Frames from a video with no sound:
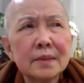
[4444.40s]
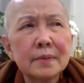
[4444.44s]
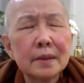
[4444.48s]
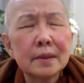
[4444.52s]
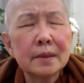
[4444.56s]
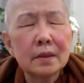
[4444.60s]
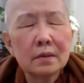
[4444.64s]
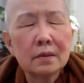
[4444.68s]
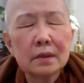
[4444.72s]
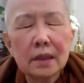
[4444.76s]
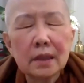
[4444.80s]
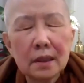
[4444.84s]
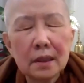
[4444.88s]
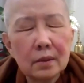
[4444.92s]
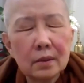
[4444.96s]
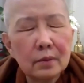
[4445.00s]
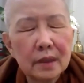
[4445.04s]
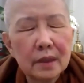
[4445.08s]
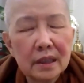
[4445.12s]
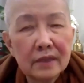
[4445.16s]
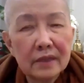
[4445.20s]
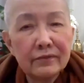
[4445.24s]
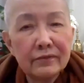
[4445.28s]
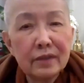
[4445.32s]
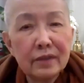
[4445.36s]
that, okay,
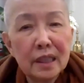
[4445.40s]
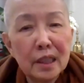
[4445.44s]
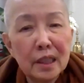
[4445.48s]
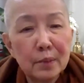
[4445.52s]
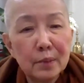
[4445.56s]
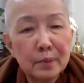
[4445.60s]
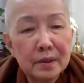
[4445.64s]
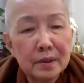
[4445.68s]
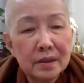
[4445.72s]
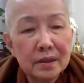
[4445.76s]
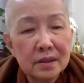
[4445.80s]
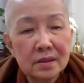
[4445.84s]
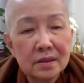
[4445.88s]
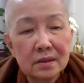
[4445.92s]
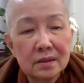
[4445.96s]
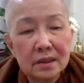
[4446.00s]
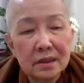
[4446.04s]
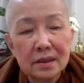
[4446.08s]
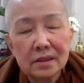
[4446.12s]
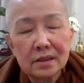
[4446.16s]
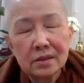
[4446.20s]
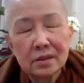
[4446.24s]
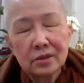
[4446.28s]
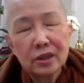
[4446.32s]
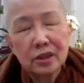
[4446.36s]
whatever happens,
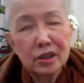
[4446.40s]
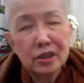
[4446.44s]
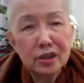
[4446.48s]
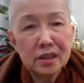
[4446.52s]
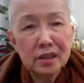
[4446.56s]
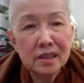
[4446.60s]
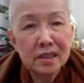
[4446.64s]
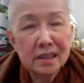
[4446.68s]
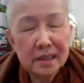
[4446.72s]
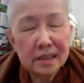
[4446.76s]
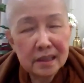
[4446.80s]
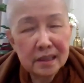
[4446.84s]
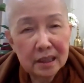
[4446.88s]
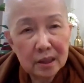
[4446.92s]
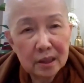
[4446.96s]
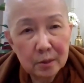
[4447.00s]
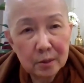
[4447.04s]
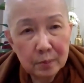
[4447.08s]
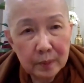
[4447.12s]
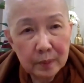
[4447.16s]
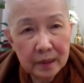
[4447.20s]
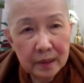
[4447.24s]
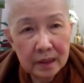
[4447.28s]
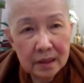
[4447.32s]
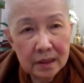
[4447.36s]
yes, changes has
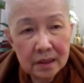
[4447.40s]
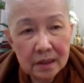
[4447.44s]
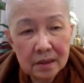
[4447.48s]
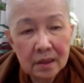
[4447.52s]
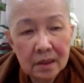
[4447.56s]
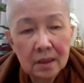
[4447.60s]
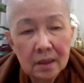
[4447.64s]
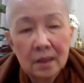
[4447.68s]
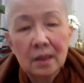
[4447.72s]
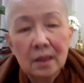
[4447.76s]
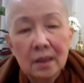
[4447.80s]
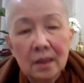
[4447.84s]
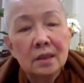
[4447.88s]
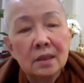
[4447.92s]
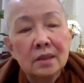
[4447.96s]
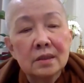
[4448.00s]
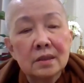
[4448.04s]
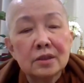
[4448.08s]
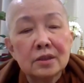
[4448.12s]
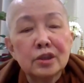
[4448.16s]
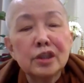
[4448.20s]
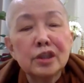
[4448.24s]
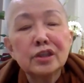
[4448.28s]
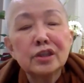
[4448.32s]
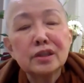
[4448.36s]
taken place.
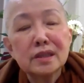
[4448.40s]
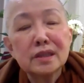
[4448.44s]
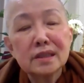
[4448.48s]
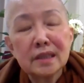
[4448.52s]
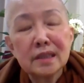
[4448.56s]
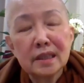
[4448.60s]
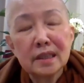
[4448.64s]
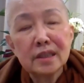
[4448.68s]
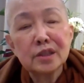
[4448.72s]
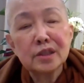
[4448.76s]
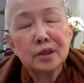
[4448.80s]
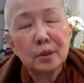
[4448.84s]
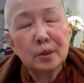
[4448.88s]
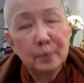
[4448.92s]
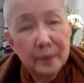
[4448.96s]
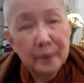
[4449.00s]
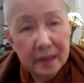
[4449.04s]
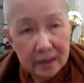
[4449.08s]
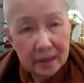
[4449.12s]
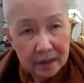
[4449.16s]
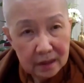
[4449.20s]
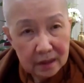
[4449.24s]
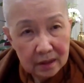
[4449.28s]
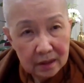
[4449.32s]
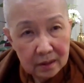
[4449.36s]
Changes that is not
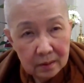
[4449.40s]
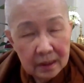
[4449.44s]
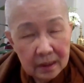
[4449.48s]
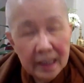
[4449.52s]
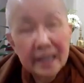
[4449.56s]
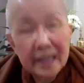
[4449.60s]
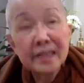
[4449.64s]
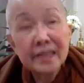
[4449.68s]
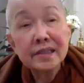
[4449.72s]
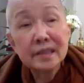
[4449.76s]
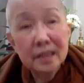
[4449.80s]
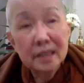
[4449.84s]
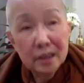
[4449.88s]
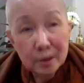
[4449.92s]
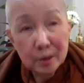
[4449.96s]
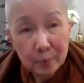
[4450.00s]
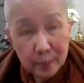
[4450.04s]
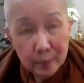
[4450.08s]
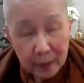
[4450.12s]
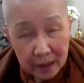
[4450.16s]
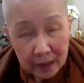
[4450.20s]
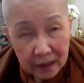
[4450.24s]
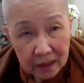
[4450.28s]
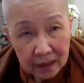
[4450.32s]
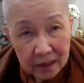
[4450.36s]
pleasant has taken
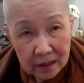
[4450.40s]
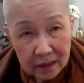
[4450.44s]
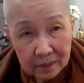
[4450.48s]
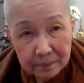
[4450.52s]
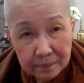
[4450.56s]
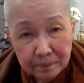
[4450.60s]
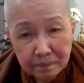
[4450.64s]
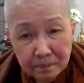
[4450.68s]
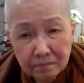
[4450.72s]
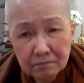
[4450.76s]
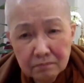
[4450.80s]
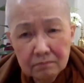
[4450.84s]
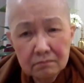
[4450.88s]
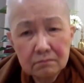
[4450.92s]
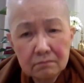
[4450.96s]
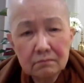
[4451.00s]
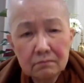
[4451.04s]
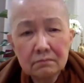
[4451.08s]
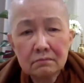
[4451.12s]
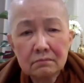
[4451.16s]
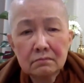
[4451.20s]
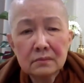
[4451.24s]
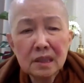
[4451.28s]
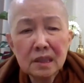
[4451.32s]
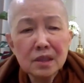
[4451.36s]
place.
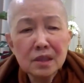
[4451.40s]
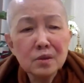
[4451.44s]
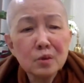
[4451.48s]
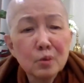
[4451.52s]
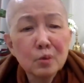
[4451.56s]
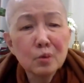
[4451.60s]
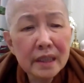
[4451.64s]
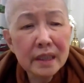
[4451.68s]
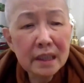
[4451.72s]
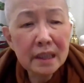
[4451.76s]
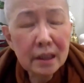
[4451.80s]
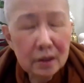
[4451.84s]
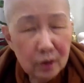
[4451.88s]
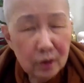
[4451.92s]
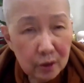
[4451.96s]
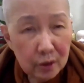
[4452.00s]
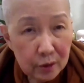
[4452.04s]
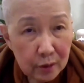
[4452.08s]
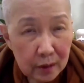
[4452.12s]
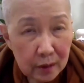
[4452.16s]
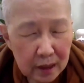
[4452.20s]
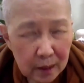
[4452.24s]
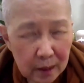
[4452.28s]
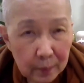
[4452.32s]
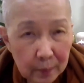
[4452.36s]
There's no way I can control
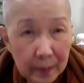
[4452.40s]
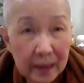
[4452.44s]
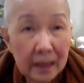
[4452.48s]
it, but